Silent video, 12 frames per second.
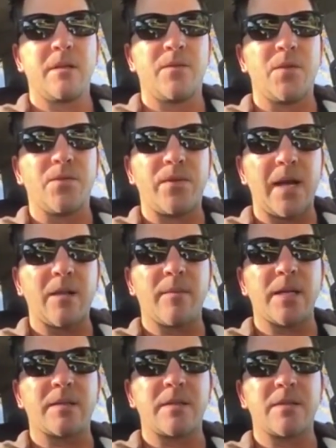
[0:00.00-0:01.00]
If you follow
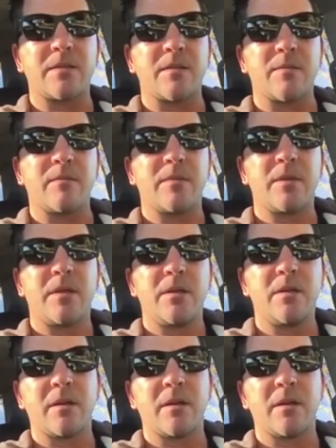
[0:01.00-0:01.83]
my system,